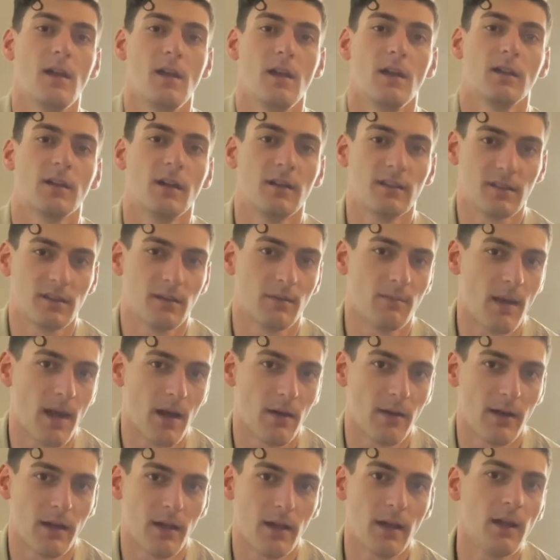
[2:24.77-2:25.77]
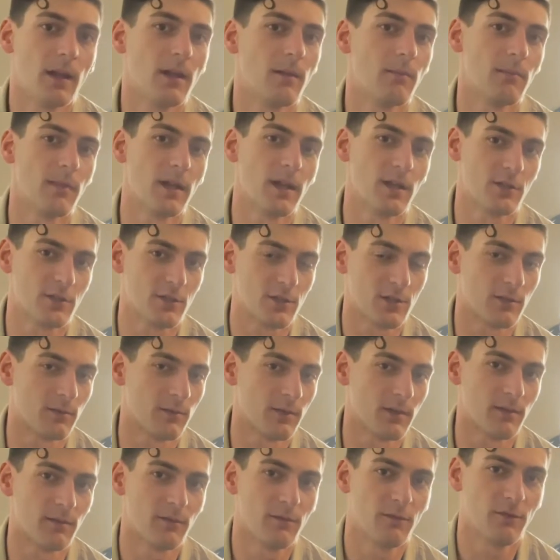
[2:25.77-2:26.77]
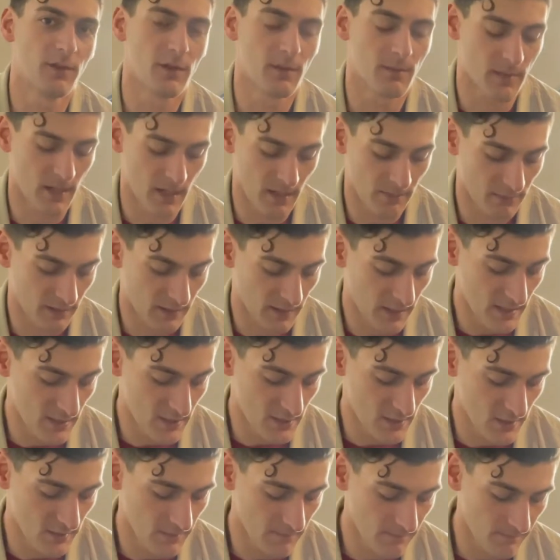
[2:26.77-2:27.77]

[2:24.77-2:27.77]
custom mount it and make sure it would fit my application.